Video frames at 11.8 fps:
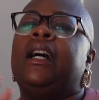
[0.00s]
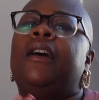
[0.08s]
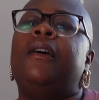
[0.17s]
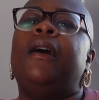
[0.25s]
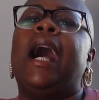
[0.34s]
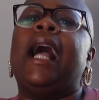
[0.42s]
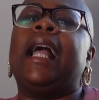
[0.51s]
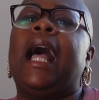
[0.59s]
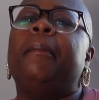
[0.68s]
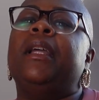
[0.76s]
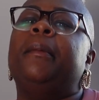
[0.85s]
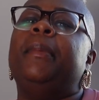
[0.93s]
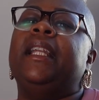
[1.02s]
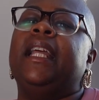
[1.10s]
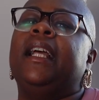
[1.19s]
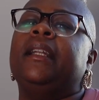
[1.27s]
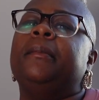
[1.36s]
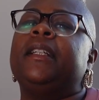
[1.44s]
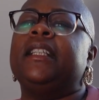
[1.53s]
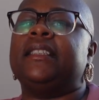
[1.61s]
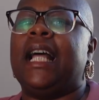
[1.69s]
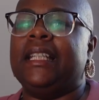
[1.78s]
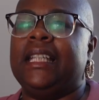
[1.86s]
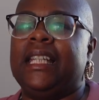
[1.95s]
so I got me a banana because
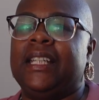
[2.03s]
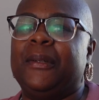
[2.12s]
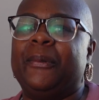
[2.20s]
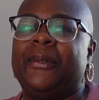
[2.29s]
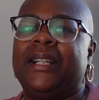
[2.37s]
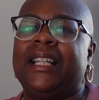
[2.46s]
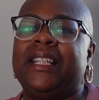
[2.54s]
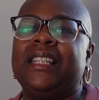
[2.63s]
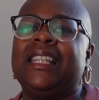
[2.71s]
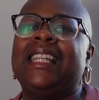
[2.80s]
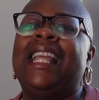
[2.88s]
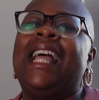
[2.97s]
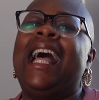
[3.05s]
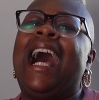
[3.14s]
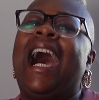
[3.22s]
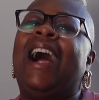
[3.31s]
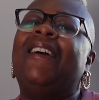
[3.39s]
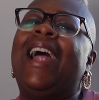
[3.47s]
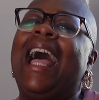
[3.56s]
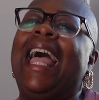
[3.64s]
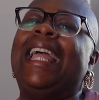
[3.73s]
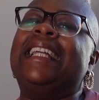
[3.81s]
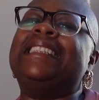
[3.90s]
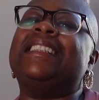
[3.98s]
I needed one. All
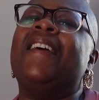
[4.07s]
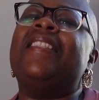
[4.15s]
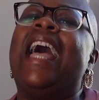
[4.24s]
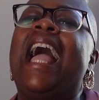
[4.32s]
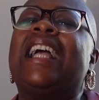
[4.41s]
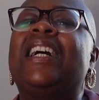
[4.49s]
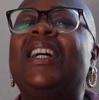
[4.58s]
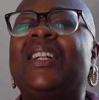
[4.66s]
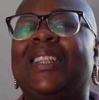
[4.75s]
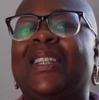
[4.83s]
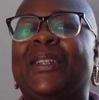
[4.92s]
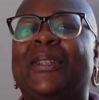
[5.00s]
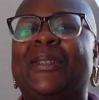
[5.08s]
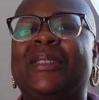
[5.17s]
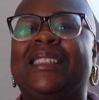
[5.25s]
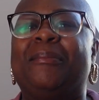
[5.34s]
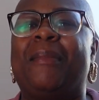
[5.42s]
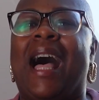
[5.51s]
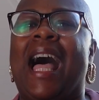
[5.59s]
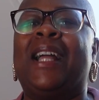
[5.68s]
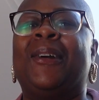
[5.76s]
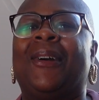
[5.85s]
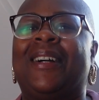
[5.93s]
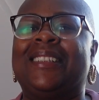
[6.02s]
right, so that concludes my
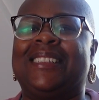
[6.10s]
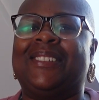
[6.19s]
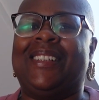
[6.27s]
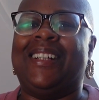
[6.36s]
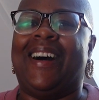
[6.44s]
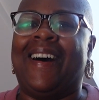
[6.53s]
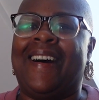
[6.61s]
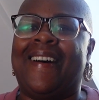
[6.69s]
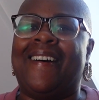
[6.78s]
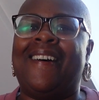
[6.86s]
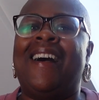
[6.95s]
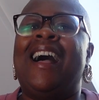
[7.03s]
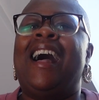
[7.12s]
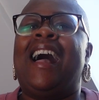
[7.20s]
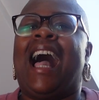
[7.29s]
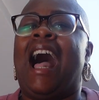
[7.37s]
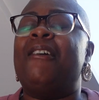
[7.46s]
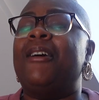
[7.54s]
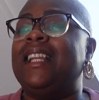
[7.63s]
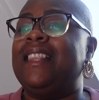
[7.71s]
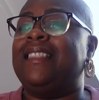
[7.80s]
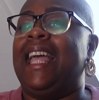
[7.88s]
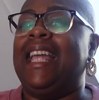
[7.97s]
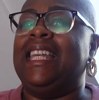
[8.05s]
grocery haul. I want
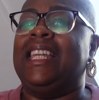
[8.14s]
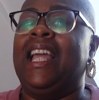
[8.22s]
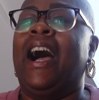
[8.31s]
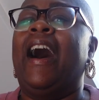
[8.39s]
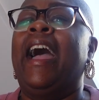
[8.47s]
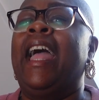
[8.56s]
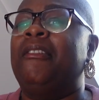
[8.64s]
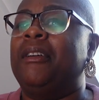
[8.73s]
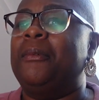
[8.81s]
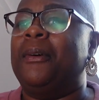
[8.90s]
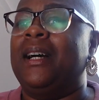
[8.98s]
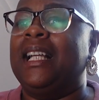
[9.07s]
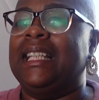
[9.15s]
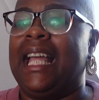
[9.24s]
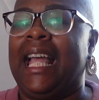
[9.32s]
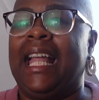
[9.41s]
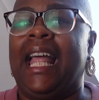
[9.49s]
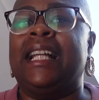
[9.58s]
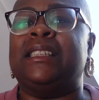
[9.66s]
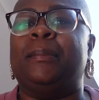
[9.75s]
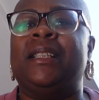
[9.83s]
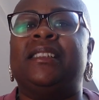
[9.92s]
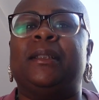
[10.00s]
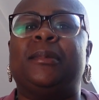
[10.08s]
to thank everyone that has
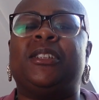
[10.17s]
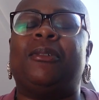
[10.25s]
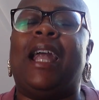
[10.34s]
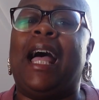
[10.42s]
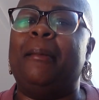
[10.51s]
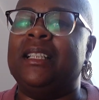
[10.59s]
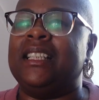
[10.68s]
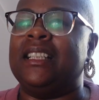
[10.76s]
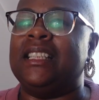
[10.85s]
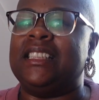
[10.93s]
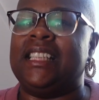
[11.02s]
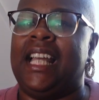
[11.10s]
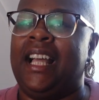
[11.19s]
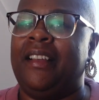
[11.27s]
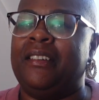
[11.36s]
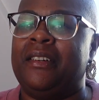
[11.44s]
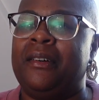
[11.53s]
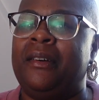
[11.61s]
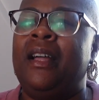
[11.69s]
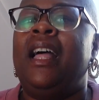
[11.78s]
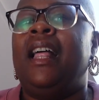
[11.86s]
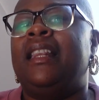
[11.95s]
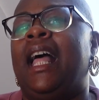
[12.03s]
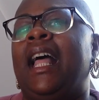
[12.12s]
been subscribing to the channel,
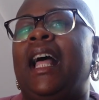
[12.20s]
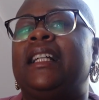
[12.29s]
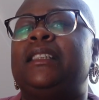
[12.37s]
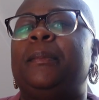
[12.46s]
that has